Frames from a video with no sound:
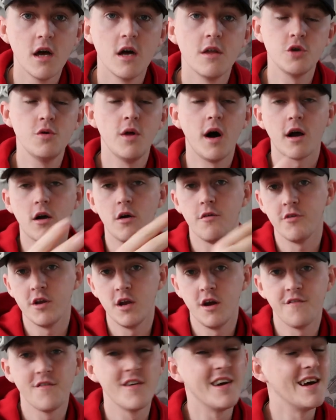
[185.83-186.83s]
The 2 that I got
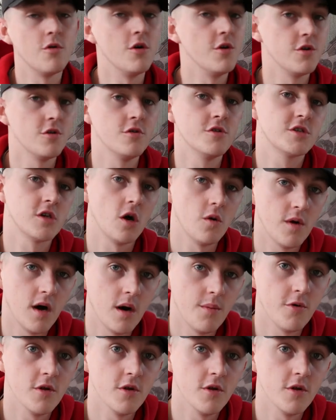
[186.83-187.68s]
rid of weren't doing so well,